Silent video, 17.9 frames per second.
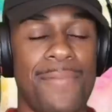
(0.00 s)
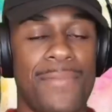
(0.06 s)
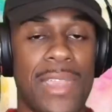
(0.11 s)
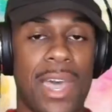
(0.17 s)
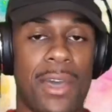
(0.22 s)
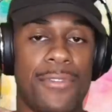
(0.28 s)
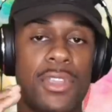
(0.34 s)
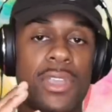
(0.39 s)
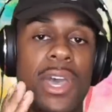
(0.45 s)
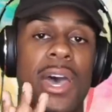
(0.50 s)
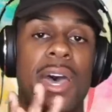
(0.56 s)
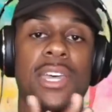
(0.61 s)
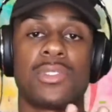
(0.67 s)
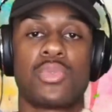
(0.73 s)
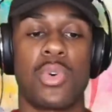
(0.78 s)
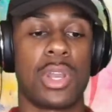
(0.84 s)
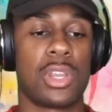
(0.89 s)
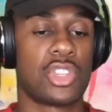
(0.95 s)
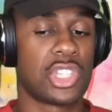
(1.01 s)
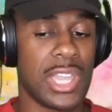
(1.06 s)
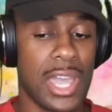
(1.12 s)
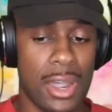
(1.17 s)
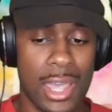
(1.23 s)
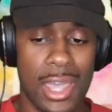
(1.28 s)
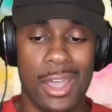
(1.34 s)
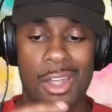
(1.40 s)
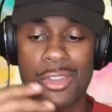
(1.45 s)
Now, if you guys want
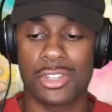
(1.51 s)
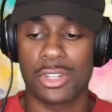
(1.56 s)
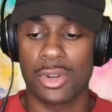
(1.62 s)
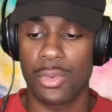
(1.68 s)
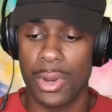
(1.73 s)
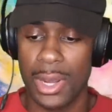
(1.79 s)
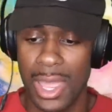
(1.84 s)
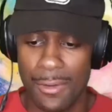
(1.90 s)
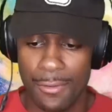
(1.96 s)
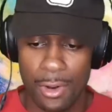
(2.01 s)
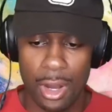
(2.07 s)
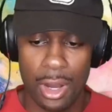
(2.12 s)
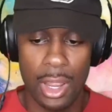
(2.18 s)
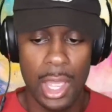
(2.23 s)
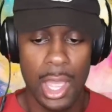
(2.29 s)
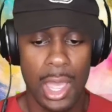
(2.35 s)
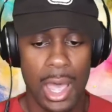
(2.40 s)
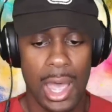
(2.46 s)
shout outs or whatever,